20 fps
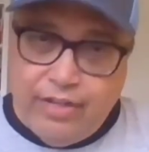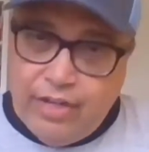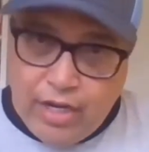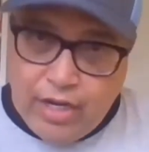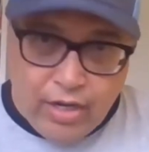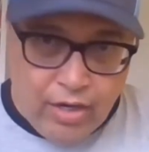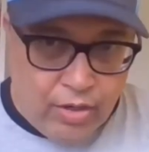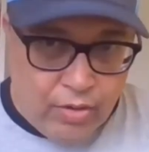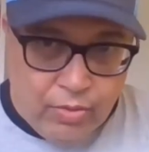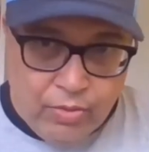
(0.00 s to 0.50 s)

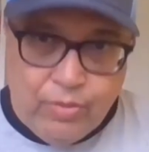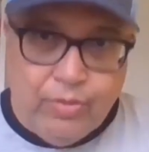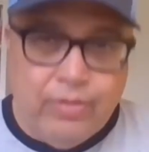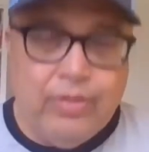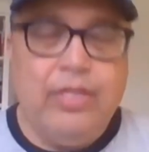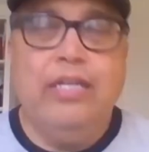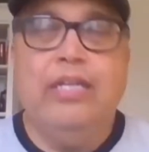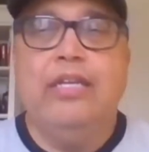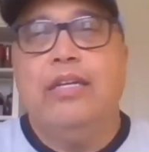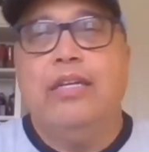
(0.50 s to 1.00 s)

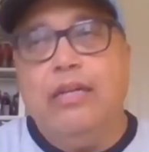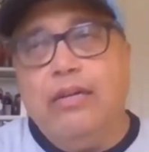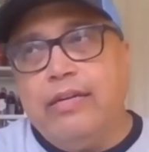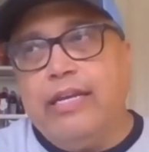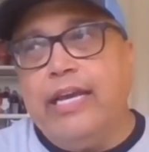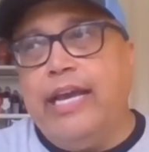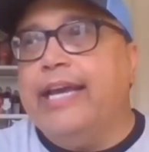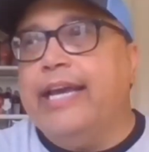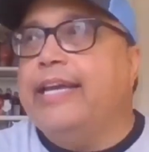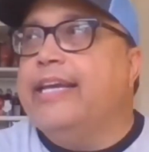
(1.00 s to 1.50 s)
No,
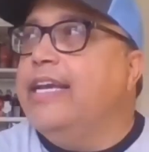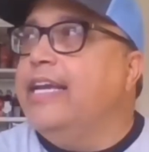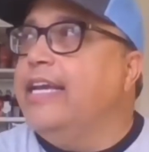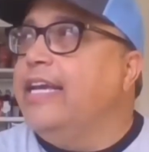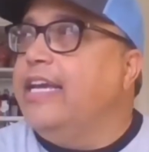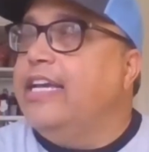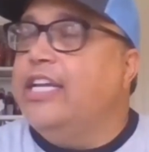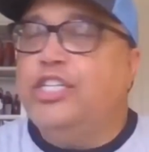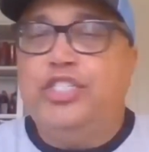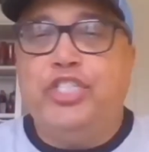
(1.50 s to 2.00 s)
okay.
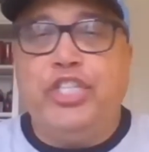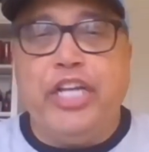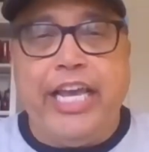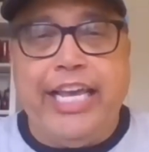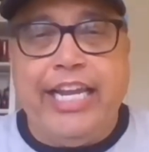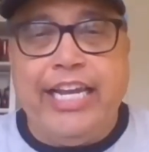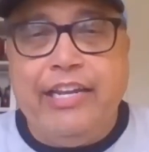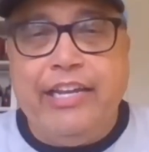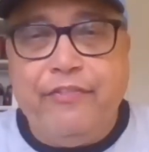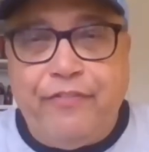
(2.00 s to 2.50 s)

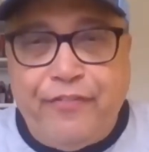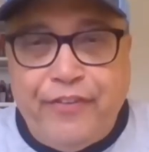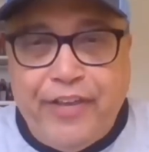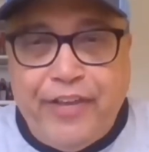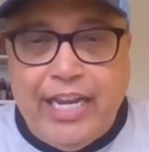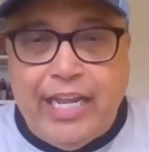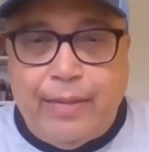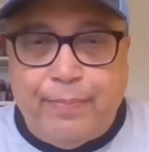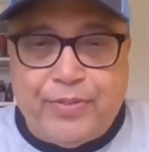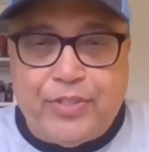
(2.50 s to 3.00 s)
Jaelan
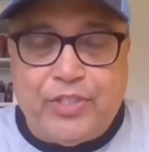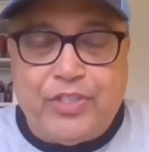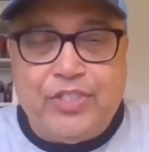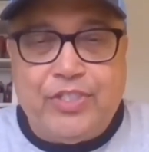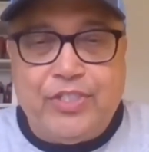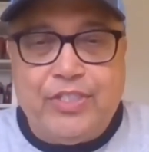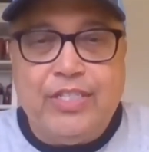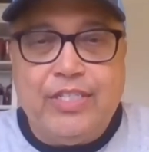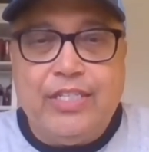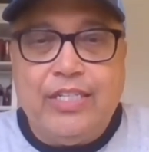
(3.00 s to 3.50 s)

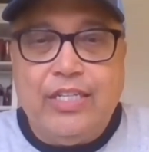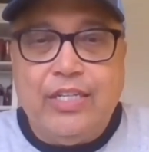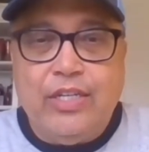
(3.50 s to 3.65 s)
Phillips,